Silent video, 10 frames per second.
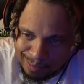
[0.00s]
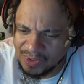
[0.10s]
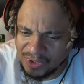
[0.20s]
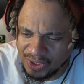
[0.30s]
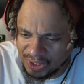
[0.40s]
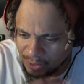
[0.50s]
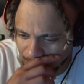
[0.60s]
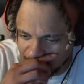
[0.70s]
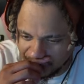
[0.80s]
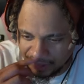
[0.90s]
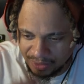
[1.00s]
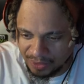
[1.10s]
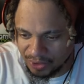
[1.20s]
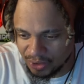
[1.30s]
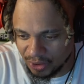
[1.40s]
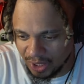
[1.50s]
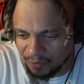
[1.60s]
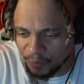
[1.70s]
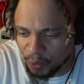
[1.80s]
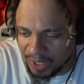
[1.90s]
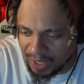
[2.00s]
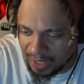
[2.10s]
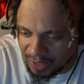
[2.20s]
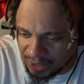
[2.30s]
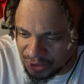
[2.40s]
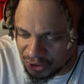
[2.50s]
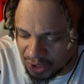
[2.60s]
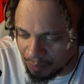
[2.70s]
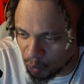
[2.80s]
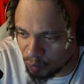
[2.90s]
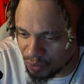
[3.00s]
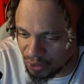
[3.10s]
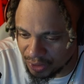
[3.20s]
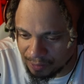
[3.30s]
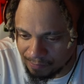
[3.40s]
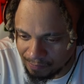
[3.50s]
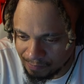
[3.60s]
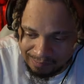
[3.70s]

Shinichi Shirafude Ichimonji.